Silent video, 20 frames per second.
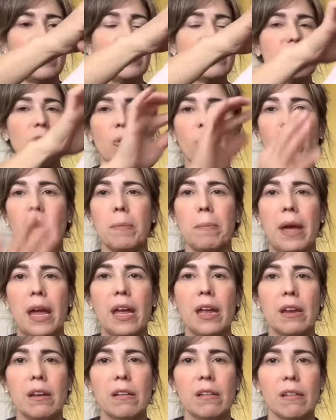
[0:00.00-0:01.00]
These don't
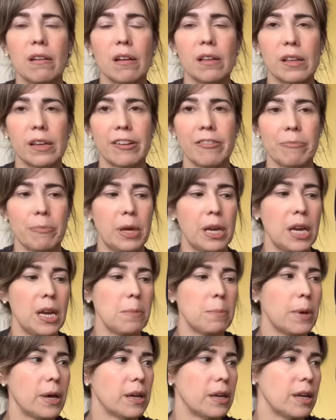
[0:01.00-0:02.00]
command a lot of money,
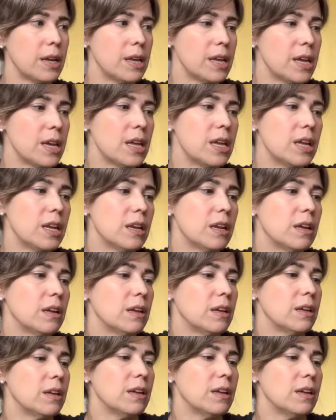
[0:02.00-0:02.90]
but again,